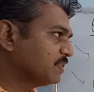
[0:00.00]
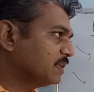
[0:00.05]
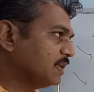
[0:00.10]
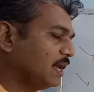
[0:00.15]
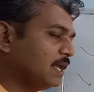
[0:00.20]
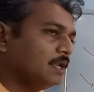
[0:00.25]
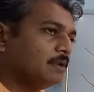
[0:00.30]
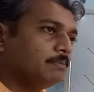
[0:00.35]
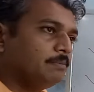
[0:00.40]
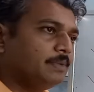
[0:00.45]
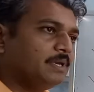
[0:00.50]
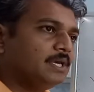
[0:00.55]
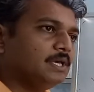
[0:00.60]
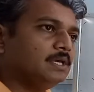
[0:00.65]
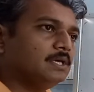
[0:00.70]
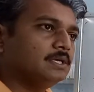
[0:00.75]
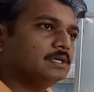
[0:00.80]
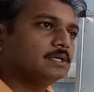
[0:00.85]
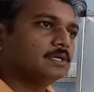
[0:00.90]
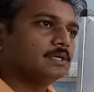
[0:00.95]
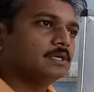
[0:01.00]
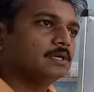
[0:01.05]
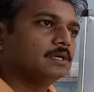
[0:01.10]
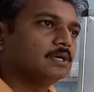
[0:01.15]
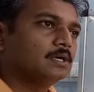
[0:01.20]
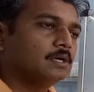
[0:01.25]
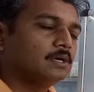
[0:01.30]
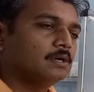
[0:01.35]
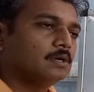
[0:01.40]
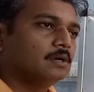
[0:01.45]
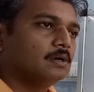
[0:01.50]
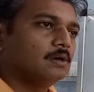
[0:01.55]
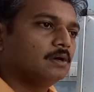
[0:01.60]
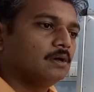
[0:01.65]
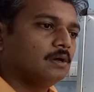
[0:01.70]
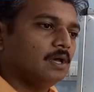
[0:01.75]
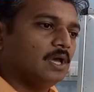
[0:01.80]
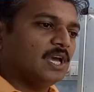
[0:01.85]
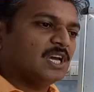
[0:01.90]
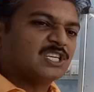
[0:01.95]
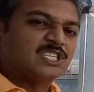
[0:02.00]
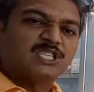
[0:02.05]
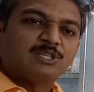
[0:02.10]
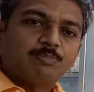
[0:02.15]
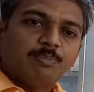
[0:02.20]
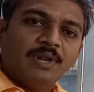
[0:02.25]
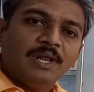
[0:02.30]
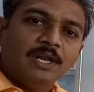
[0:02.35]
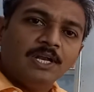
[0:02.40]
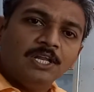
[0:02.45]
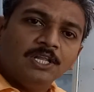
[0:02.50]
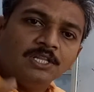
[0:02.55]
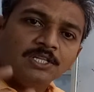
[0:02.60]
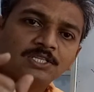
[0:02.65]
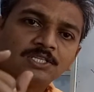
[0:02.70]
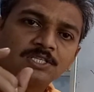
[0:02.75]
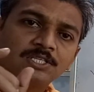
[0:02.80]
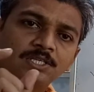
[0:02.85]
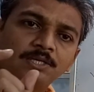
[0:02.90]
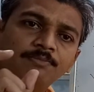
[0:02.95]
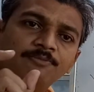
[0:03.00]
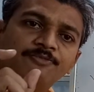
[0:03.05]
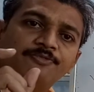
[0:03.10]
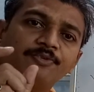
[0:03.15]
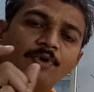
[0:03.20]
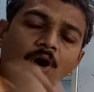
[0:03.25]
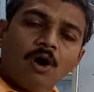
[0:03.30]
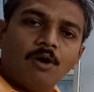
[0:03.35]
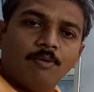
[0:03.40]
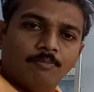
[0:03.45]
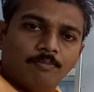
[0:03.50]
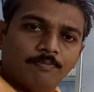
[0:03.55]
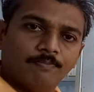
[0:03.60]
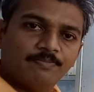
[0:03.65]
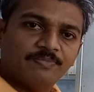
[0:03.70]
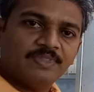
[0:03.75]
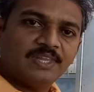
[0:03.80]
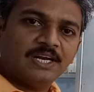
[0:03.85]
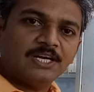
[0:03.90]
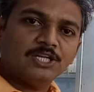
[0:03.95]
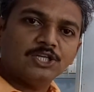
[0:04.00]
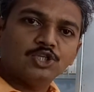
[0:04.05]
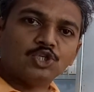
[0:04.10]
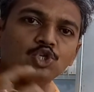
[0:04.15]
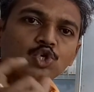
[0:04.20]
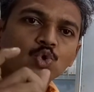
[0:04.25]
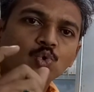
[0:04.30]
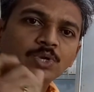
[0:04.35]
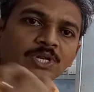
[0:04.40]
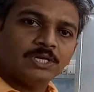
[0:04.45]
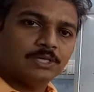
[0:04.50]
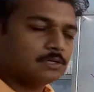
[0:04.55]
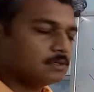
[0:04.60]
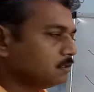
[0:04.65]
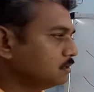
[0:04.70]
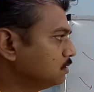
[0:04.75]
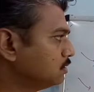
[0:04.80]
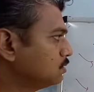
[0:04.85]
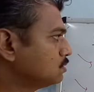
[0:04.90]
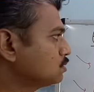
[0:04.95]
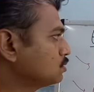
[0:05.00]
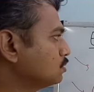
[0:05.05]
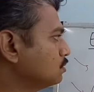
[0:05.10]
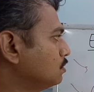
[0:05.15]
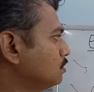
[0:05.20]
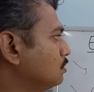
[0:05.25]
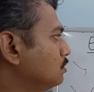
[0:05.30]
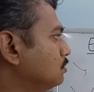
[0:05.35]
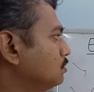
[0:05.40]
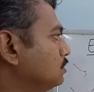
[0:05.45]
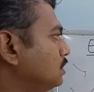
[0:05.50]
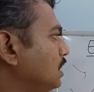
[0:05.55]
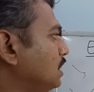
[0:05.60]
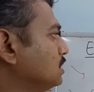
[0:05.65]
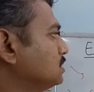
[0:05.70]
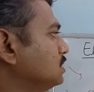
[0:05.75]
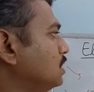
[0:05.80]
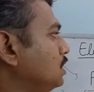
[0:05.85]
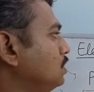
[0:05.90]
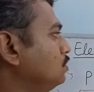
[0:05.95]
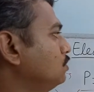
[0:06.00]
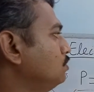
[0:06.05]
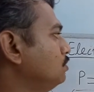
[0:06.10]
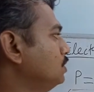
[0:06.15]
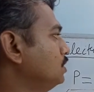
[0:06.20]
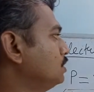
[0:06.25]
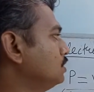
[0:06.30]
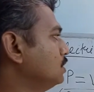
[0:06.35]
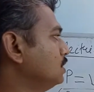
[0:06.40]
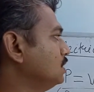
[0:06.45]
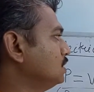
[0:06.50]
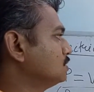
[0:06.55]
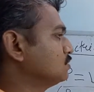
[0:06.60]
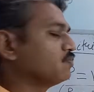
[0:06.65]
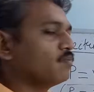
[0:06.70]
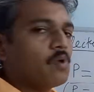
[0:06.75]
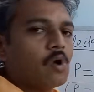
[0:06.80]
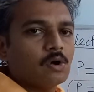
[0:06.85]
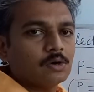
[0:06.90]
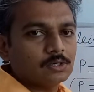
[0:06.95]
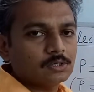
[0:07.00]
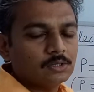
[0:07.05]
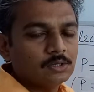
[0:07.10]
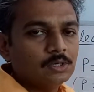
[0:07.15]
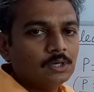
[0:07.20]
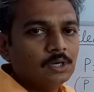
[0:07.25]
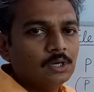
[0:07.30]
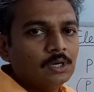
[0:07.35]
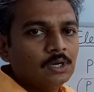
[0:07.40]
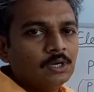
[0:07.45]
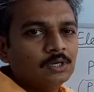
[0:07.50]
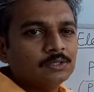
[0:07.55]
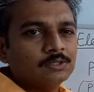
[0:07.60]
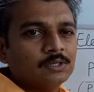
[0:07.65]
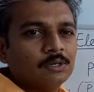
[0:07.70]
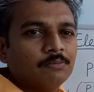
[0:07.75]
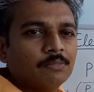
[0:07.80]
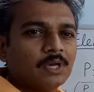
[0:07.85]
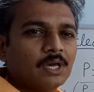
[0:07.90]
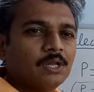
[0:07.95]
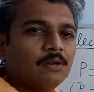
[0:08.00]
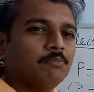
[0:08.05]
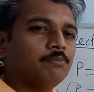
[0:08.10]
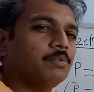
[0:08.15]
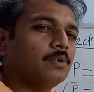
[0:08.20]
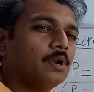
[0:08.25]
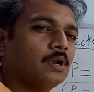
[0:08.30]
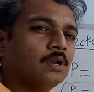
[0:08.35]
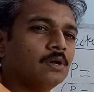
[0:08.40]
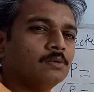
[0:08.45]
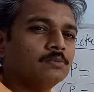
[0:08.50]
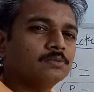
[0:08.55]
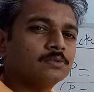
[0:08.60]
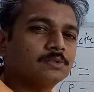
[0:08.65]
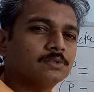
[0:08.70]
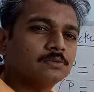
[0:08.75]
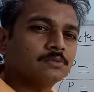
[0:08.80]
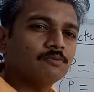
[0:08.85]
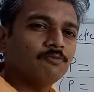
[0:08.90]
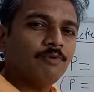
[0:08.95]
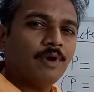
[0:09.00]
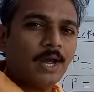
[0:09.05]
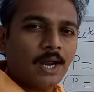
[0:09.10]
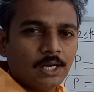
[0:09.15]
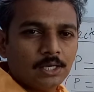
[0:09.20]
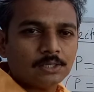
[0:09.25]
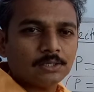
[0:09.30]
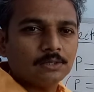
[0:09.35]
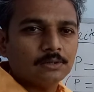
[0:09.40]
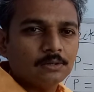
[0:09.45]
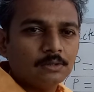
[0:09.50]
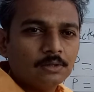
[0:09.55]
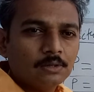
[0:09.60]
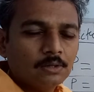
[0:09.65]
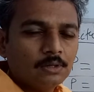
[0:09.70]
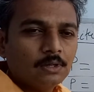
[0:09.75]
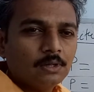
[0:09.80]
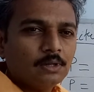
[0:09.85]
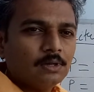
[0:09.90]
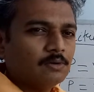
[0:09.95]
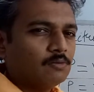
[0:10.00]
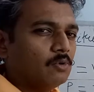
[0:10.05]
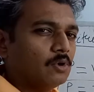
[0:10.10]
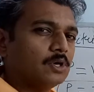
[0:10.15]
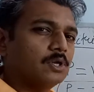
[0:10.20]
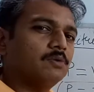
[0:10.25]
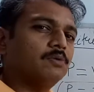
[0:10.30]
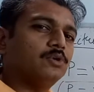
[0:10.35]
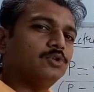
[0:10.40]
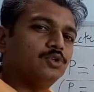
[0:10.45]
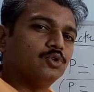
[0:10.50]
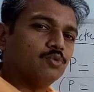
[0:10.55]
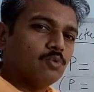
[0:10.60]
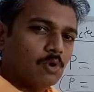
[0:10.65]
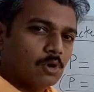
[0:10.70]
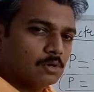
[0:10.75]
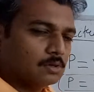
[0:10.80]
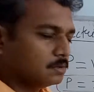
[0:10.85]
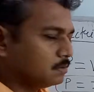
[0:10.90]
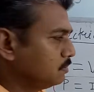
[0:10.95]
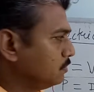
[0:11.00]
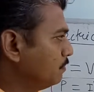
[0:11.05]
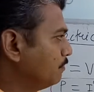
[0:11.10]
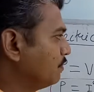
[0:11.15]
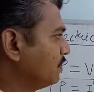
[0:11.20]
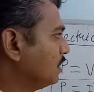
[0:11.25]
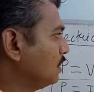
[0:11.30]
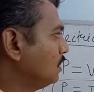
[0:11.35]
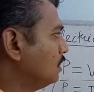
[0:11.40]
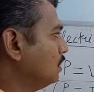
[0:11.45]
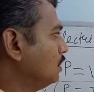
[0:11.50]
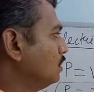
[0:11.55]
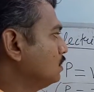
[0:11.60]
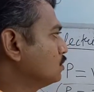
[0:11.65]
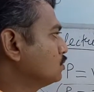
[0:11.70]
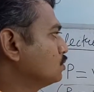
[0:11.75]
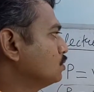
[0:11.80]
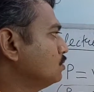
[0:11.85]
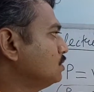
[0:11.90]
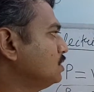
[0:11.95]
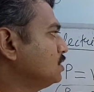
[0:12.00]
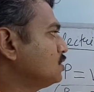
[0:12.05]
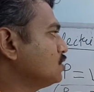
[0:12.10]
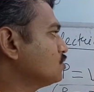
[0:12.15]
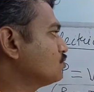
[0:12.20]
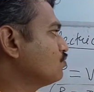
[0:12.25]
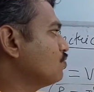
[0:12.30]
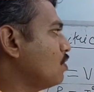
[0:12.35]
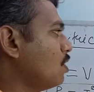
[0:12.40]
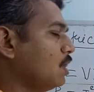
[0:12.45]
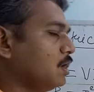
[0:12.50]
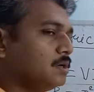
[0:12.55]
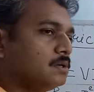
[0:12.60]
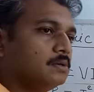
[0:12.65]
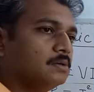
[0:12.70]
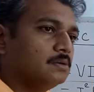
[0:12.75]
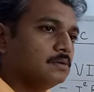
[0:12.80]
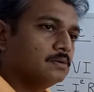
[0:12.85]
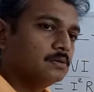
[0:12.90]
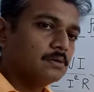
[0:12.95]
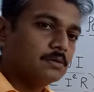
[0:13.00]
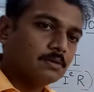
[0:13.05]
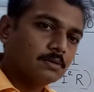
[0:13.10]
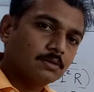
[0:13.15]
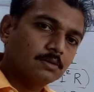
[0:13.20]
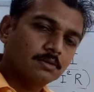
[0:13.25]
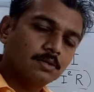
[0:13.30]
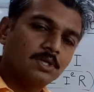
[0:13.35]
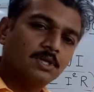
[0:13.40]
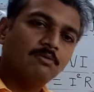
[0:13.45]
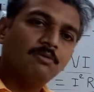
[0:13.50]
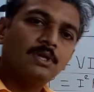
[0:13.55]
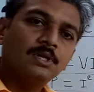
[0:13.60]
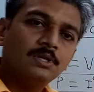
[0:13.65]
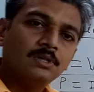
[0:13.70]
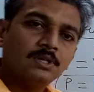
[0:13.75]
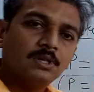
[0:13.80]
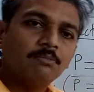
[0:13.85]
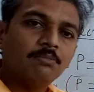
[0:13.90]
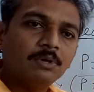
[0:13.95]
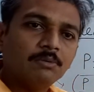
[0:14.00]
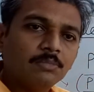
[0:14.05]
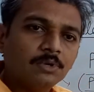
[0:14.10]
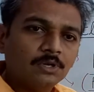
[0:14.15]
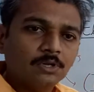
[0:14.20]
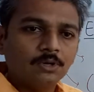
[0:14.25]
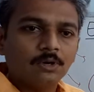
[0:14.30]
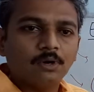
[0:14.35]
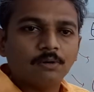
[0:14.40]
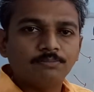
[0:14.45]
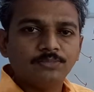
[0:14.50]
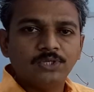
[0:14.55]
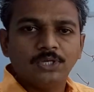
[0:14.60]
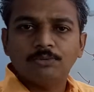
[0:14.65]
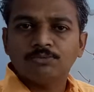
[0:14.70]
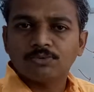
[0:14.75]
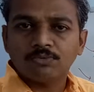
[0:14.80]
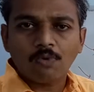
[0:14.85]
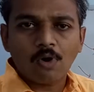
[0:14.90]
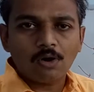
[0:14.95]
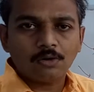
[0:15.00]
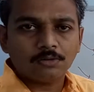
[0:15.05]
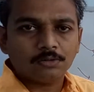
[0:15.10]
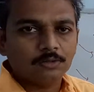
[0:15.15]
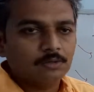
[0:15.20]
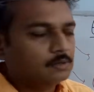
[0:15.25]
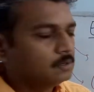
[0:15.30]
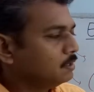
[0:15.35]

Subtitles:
can be explained in some form, that is unit. So the SI unit is watt. Some can pronounce watt, whatever you want. So this is watt, given in the memory of James Watt,